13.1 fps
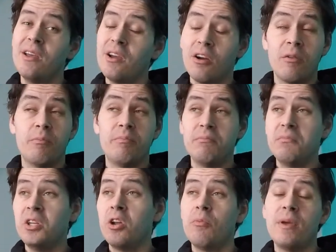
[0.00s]
Or, you
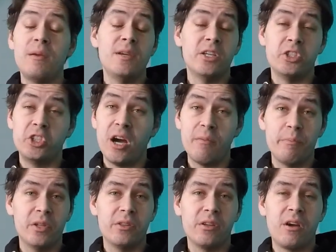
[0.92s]
know, maybe a shop
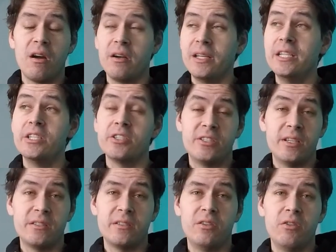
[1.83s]
built the car and he just
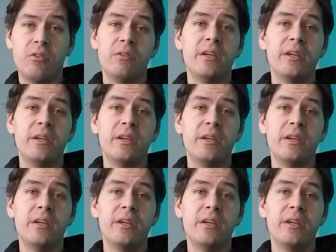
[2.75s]
doesn't know.